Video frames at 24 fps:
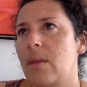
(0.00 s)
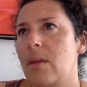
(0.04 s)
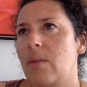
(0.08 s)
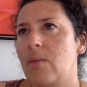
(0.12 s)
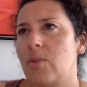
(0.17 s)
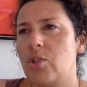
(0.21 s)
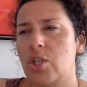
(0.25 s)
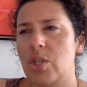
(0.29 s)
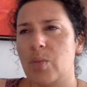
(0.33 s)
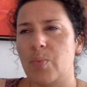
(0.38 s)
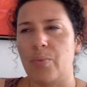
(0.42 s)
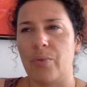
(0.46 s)

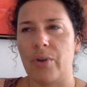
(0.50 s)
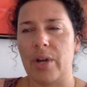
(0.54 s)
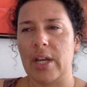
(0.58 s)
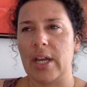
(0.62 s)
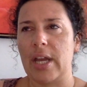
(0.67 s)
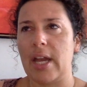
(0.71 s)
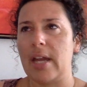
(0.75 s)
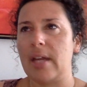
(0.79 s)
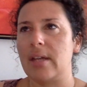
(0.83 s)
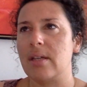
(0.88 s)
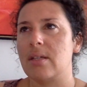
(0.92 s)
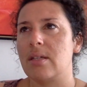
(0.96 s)
just
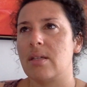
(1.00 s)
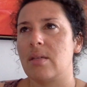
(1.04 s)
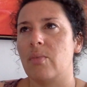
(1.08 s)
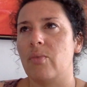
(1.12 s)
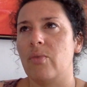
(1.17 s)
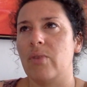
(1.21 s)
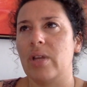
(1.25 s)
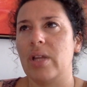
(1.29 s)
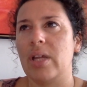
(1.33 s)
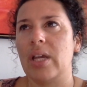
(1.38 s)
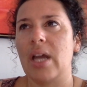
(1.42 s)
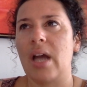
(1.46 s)
bringing some
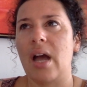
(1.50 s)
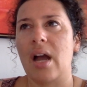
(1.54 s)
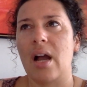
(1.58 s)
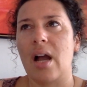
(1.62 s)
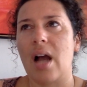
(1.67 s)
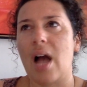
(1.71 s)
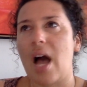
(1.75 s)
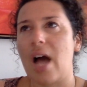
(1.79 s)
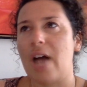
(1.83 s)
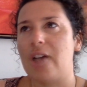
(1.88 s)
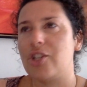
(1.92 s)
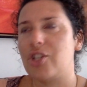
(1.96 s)
really
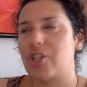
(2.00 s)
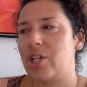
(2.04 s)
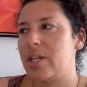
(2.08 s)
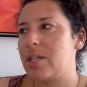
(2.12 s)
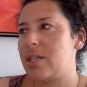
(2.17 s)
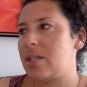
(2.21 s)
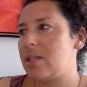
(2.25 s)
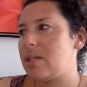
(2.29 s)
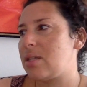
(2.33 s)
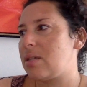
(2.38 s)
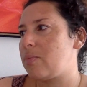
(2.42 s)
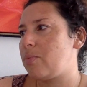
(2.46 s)

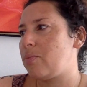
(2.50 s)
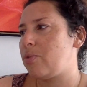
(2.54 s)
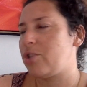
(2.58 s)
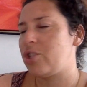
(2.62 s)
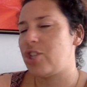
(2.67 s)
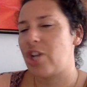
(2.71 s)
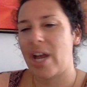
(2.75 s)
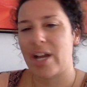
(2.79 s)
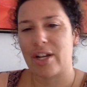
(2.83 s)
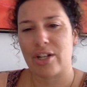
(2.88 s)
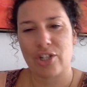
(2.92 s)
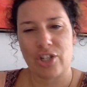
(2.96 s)
unconscious
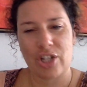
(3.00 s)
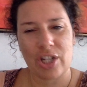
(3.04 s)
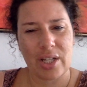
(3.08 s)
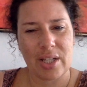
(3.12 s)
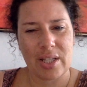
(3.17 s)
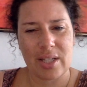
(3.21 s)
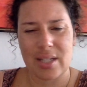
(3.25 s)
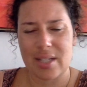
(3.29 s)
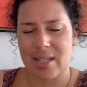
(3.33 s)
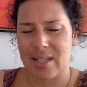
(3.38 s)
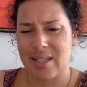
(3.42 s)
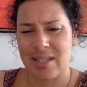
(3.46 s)

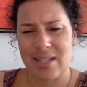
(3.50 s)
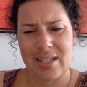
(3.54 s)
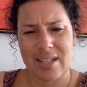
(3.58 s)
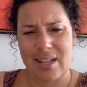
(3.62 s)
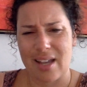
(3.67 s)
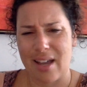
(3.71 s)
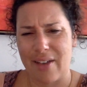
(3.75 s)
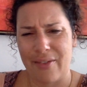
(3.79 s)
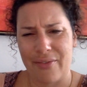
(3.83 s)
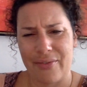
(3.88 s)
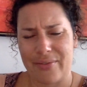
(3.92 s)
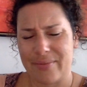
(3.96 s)
projections and
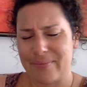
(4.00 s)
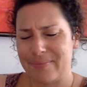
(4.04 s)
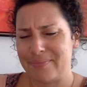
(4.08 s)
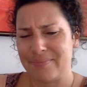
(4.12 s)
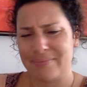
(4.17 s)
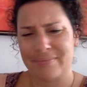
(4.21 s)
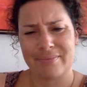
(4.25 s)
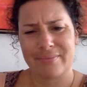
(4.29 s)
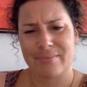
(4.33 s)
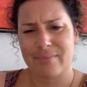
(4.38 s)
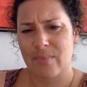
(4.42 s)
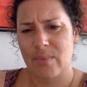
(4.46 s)
stuff,
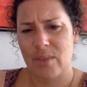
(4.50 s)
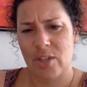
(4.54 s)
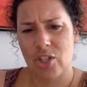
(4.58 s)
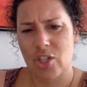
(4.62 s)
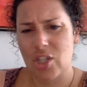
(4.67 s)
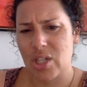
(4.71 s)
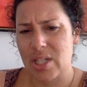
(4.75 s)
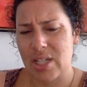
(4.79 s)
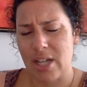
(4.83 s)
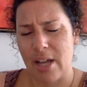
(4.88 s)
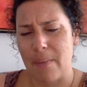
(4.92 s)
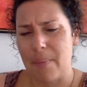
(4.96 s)

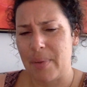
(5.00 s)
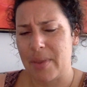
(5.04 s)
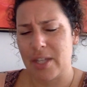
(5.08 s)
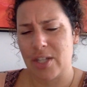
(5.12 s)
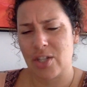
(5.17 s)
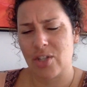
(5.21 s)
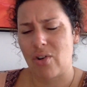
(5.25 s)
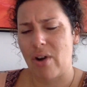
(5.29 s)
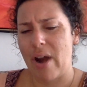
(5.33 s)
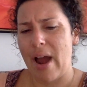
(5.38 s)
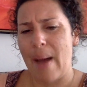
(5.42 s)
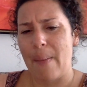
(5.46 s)
just dumping
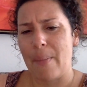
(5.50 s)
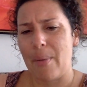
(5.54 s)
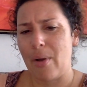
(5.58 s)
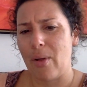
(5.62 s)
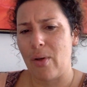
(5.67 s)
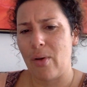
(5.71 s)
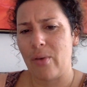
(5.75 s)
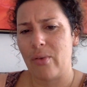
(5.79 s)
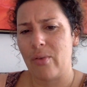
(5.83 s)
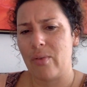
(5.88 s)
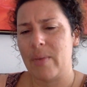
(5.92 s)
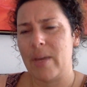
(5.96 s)
this crap all
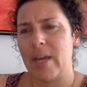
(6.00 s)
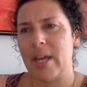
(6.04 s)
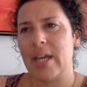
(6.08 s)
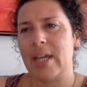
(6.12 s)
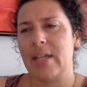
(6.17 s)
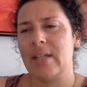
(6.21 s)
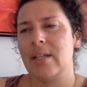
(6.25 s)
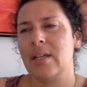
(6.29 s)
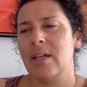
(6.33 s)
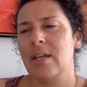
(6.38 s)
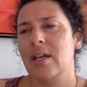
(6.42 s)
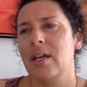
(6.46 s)
over me.
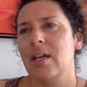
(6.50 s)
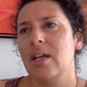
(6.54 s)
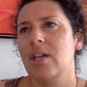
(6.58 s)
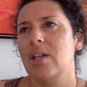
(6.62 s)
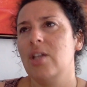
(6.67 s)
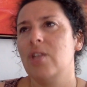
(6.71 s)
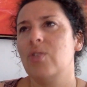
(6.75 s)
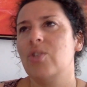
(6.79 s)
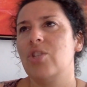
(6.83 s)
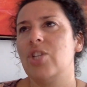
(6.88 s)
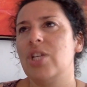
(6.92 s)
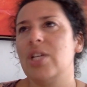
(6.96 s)
And,
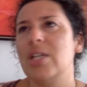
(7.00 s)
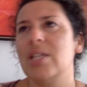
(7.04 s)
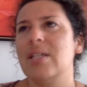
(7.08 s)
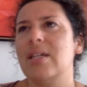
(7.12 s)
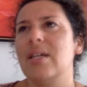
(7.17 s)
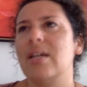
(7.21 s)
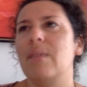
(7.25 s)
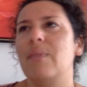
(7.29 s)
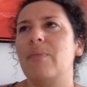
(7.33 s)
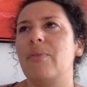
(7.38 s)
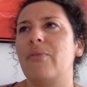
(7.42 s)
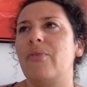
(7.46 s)
she had
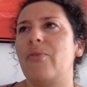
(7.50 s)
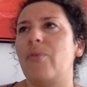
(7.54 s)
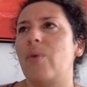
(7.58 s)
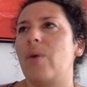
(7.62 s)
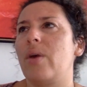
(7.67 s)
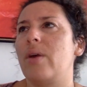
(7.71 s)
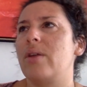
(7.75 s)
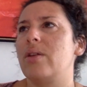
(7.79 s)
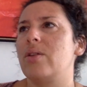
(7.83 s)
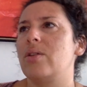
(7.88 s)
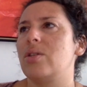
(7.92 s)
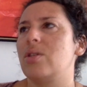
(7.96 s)
done it
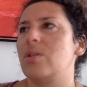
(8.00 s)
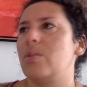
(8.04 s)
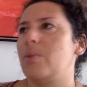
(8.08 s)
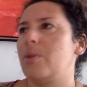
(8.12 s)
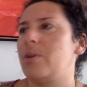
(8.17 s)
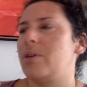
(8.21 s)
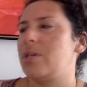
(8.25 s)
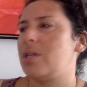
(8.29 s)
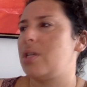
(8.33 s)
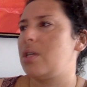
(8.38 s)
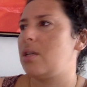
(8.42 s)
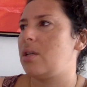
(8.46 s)
before. This is a
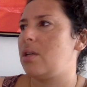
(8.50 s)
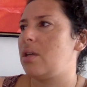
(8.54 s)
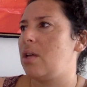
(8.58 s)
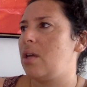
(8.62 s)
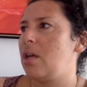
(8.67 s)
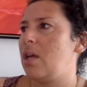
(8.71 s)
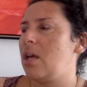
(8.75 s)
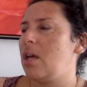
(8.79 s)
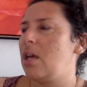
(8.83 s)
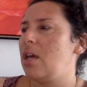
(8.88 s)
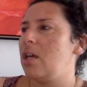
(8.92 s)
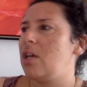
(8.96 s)
person,
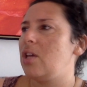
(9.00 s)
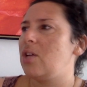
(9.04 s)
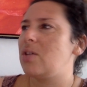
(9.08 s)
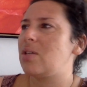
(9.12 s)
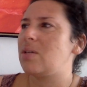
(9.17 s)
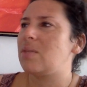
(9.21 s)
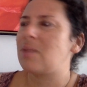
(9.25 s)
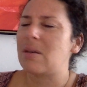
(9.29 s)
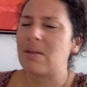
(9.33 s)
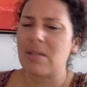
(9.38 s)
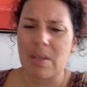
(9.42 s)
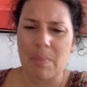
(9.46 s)

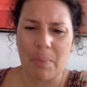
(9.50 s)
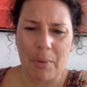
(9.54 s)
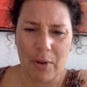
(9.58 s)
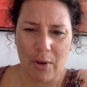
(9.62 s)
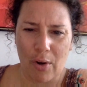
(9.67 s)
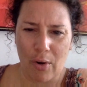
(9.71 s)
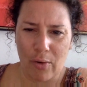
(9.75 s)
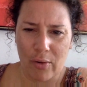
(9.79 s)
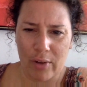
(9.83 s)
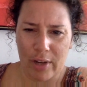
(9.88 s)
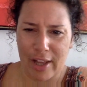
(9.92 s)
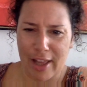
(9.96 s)
sometimes people
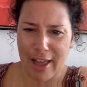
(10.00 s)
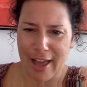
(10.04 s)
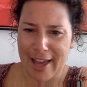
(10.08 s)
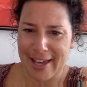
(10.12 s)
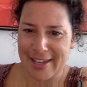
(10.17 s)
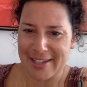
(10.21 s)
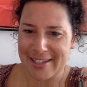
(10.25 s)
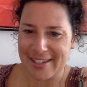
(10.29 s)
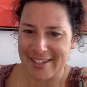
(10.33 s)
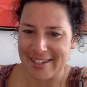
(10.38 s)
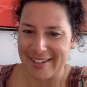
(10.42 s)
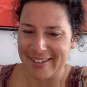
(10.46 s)
don't
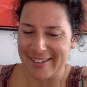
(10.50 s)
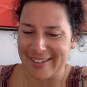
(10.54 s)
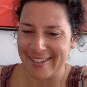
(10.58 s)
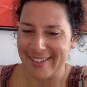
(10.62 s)
realize.